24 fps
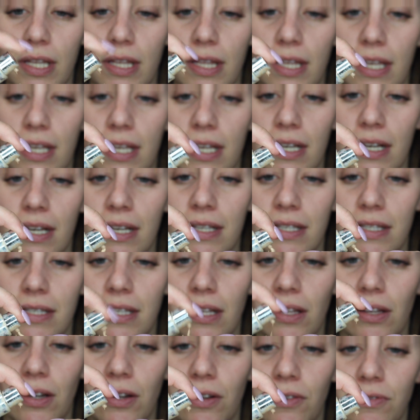the
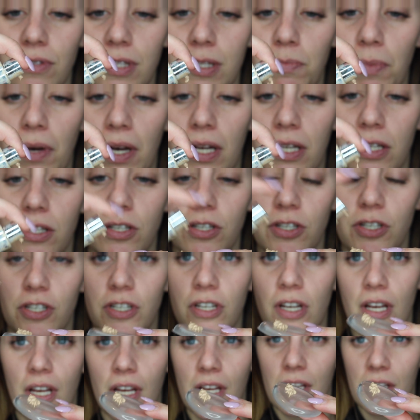silicone
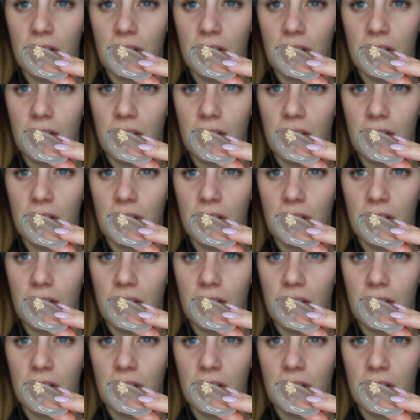sponge.